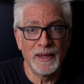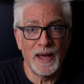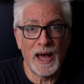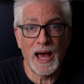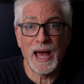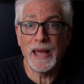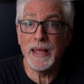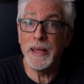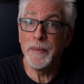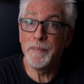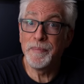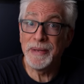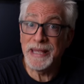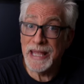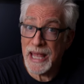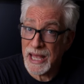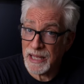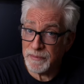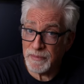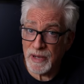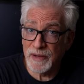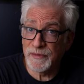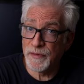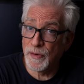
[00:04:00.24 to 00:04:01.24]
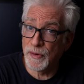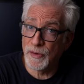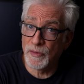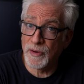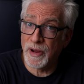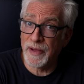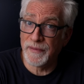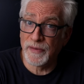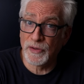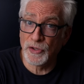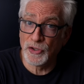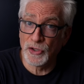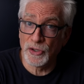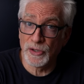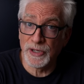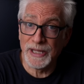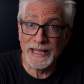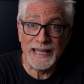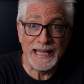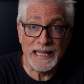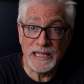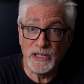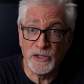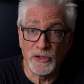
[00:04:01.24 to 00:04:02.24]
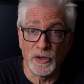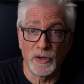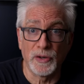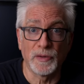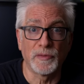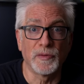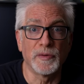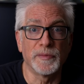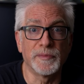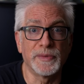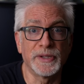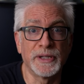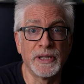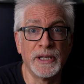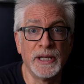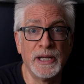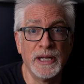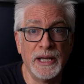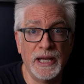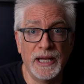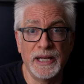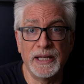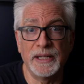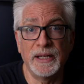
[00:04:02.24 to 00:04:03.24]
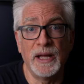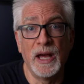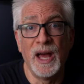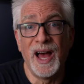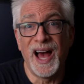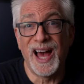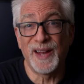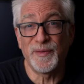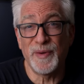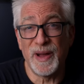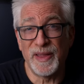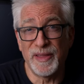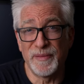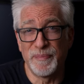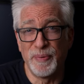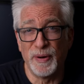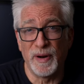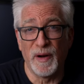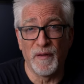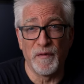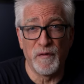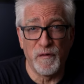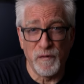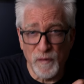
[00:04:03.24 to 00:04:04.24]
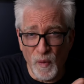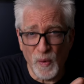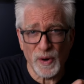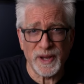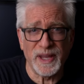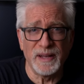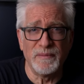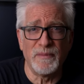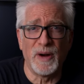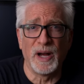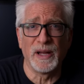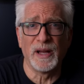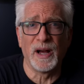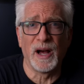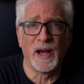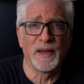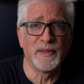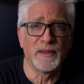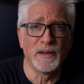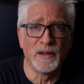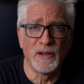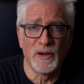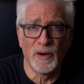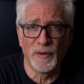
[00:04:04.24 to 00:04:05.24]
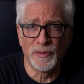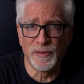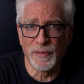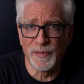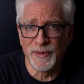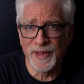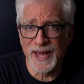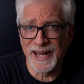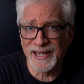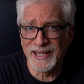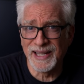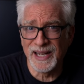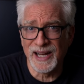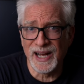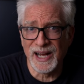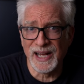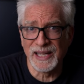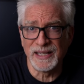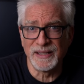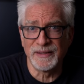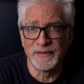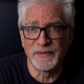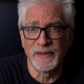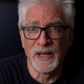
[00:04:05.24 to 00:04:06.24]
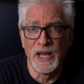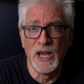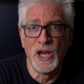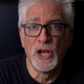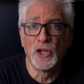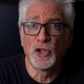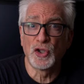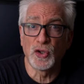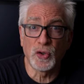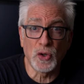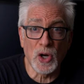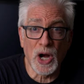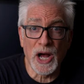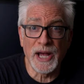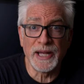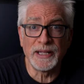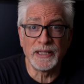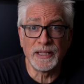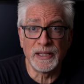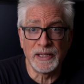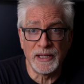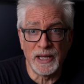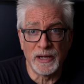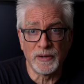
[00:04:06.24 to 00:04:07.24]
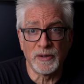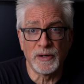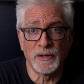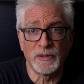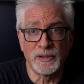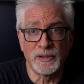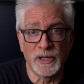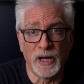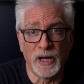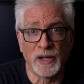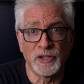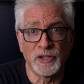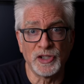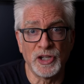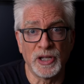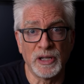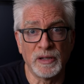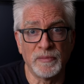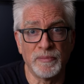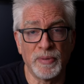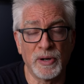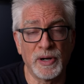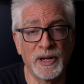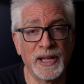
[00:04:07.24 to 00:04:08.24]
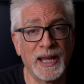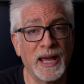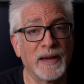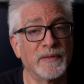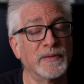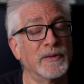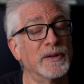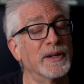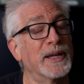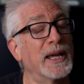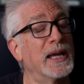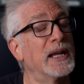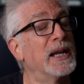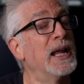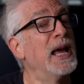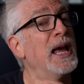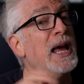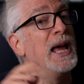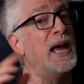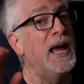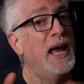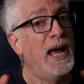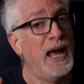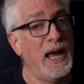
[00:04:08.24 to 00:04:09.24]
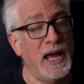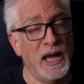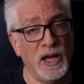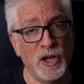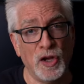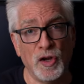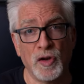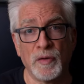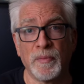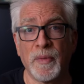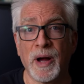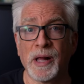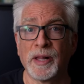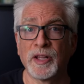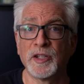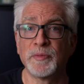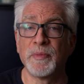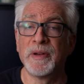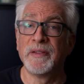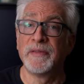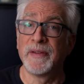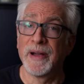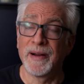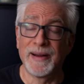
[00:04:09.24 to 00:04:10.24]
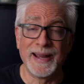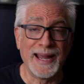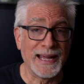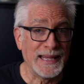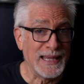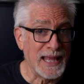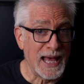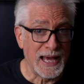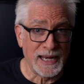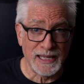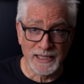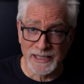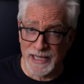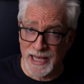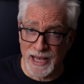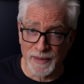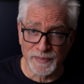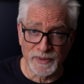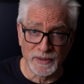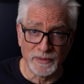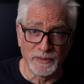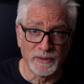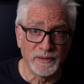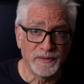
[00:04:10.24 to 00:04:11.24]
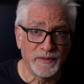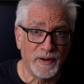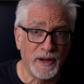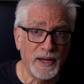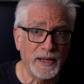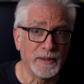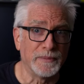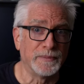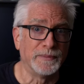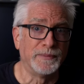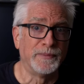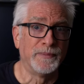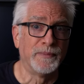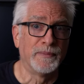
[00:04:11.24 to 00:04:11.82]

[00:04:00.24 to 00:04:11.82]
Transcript: I began my photographic journey in darkrooms, and I'd rather put a fork in my eye than go through that kind of trial and error, dodging and burning ever again. Hey, your mileage may vary, and that is absolutely fine.